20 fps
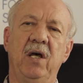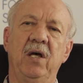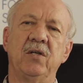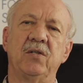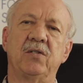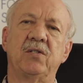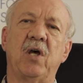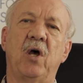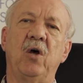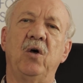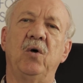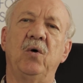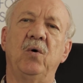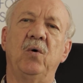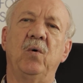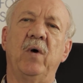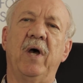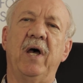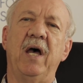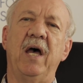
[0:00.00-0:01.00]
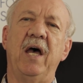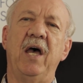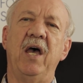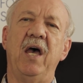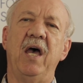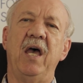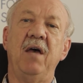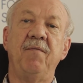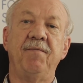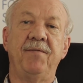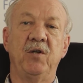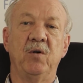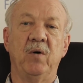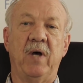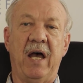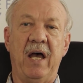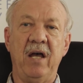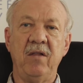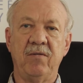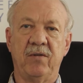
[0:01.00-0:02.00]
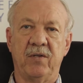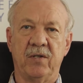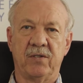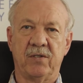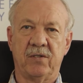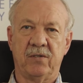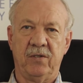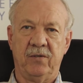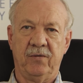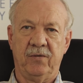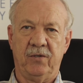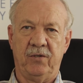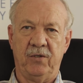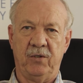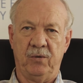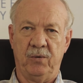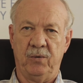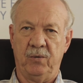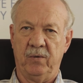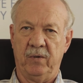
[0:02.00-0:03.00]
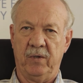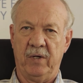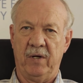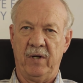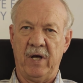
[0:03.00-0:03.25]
So if you add this to